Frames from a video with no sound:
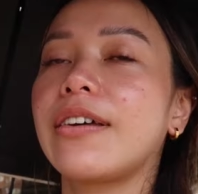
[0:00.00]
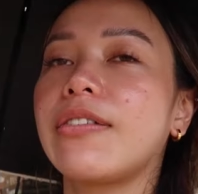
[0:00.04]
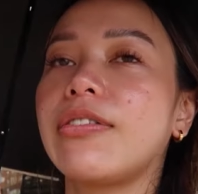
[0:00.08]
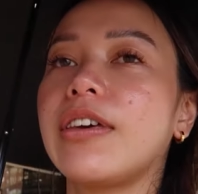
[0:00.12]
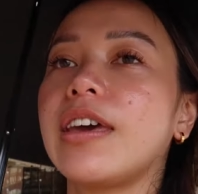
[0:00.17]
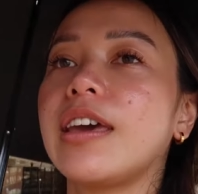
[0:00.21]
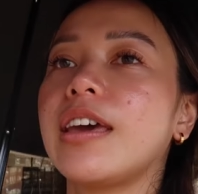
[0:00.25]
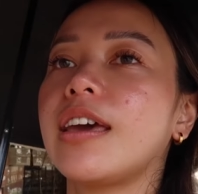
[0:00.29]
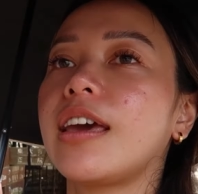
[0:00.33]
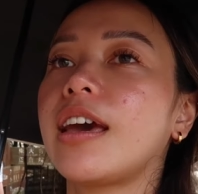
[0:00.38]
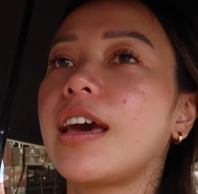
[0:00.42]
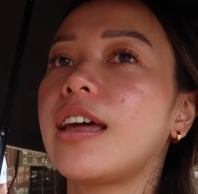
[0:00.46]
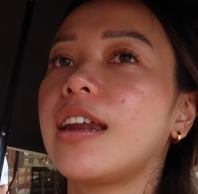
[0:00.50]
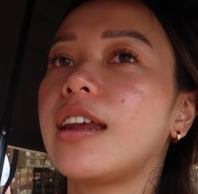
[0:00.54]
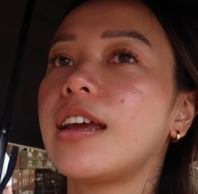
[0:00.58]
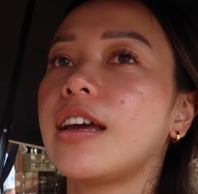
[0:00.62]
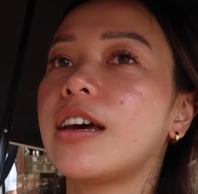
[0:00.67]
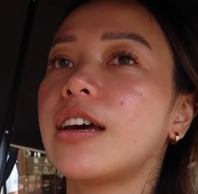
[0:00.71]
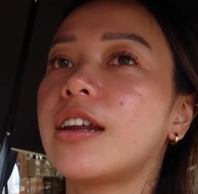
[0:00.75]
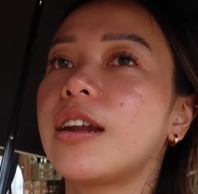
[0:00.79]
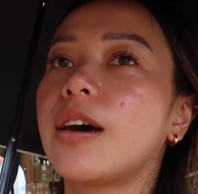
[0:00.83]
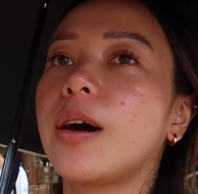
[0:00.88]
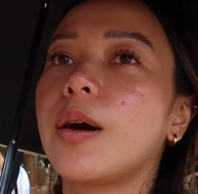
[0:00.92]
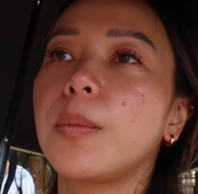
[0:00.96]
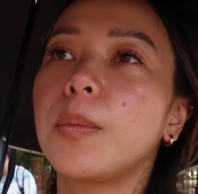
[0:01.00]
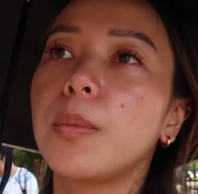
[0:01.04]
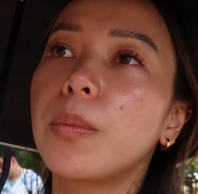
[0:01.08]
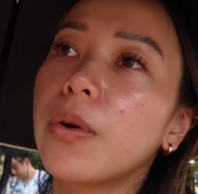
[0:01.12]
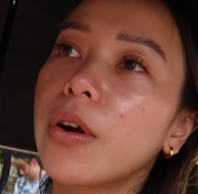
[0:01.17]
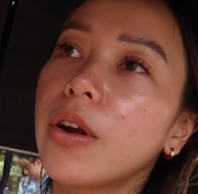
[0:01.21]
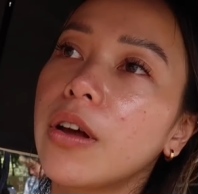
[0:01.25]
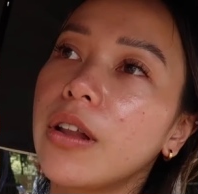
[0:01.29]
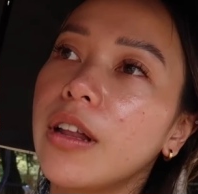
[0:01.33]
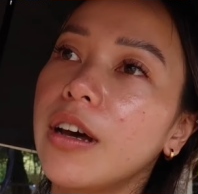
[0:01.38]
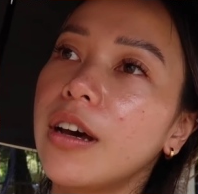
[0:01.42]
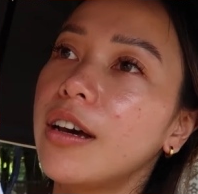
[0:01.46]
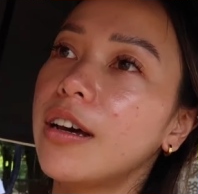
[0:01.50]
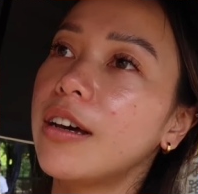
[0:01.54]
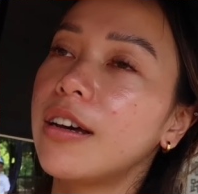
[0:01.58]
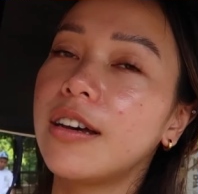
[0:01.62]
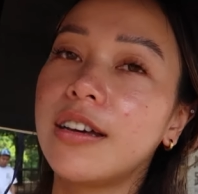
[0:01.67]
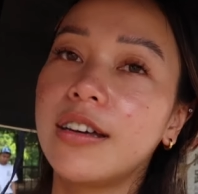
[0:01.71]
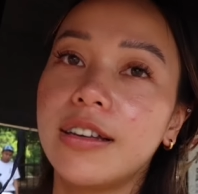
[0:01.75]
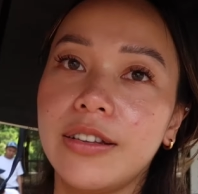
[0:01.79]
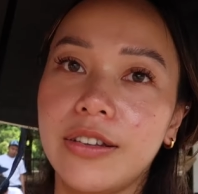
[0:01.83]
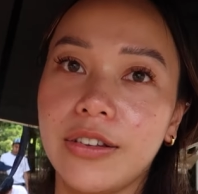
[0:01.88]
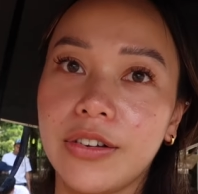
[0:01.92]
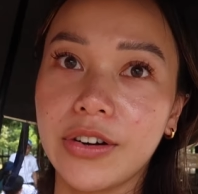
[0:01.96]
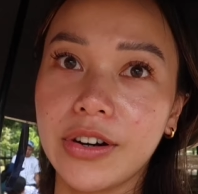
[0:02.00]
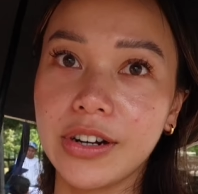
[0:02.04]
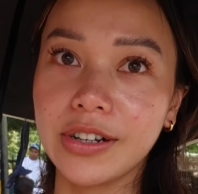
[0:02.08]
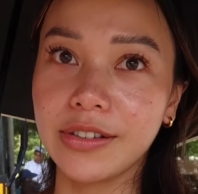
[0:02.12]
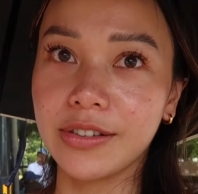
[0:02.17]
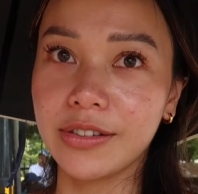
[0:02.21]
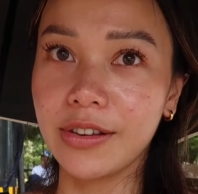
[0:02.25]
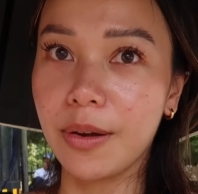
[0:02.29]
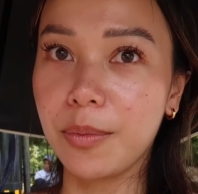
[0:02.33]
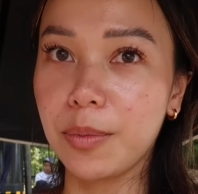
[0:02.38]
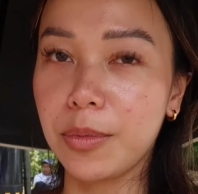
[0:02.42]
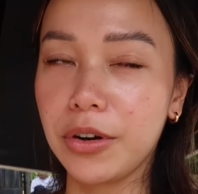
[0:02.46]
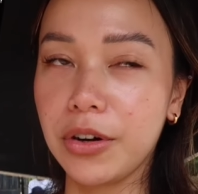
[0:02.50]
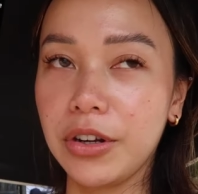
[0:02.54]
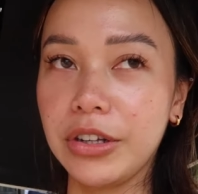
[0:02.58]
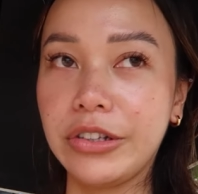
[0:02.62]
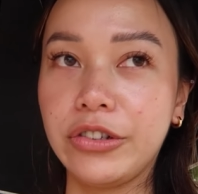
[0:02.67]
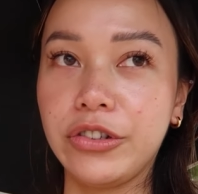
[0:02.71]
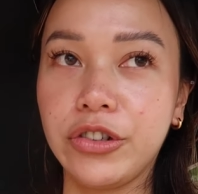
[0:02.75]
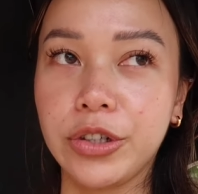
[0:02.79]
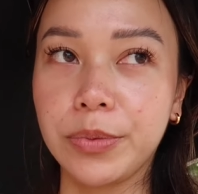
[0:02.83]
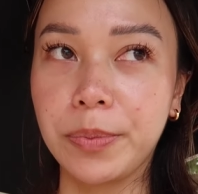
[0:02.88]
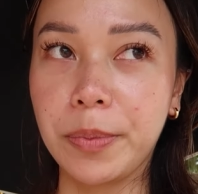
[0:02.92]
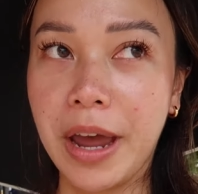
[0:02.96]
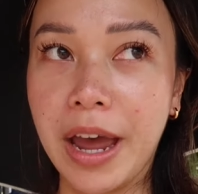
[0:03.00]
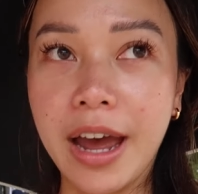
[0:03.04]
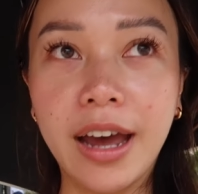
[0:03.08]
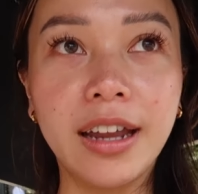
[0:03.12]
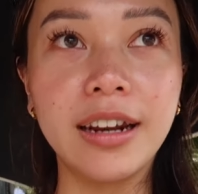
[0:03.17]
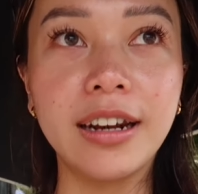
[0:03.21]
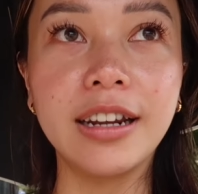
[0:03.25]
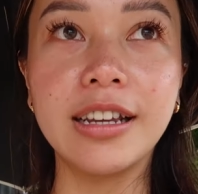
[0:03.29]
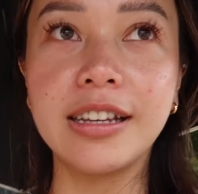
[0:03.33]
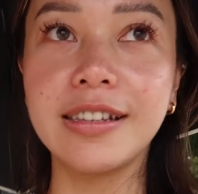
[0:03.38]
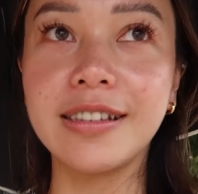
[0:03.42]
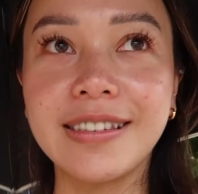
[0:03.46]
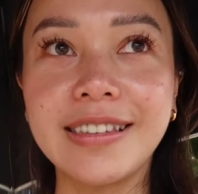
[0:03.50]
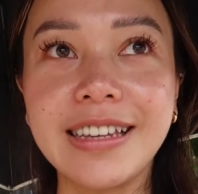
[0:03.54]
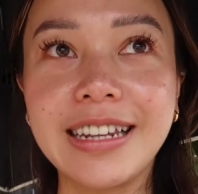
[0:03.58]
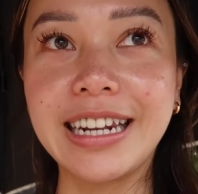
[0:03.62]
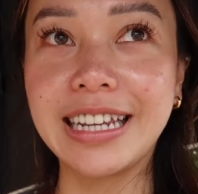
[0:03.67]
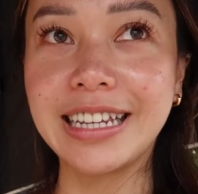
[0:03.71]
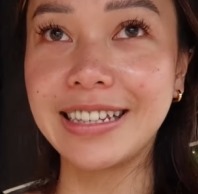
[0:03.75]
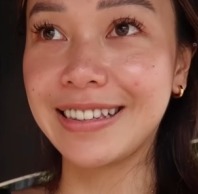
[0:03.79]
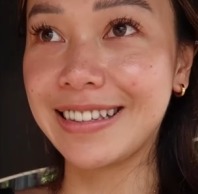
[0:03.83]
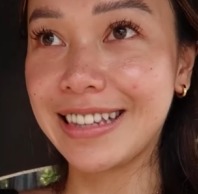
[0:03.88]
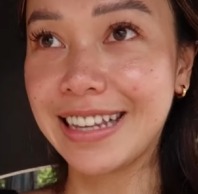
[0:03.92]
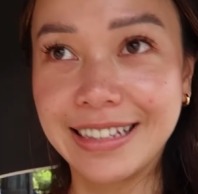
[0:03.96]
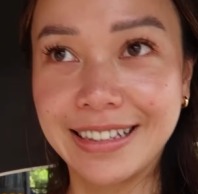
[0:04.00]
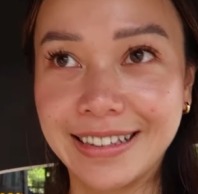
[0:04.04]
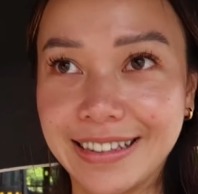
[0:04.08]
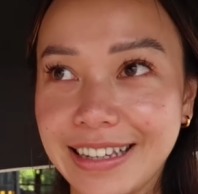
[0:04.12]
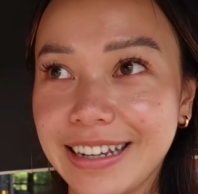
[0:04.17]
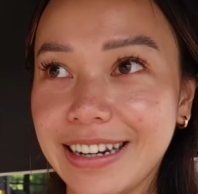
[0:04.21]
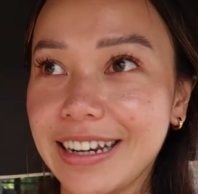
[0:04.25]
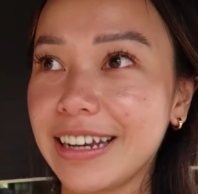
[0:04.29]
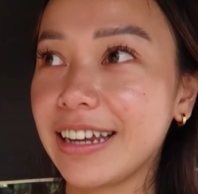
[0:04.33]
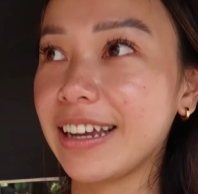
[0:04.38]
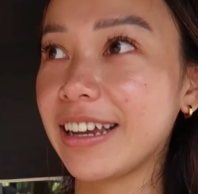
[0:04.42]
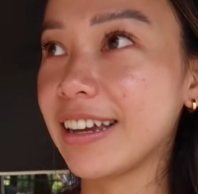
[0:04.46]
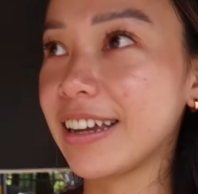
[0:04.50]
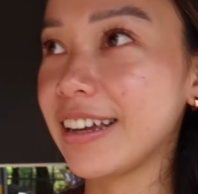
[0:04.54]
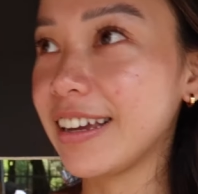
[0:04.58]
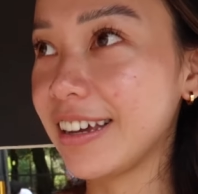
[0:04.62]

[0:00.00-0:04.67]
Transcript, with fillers: think getting an umbrella during summer in Japan is a necessity.